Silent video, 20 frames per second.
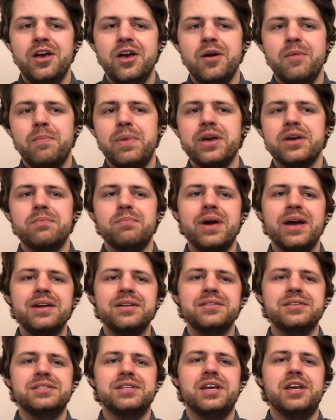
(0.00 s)
By combining
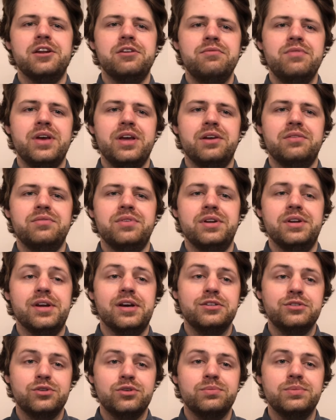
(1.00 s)
this innovative
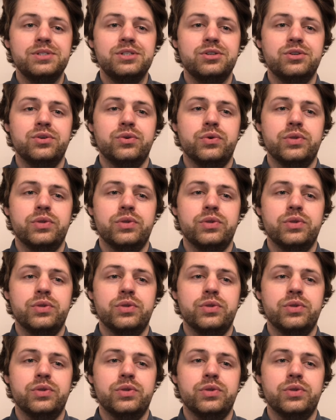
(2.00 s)
industrial material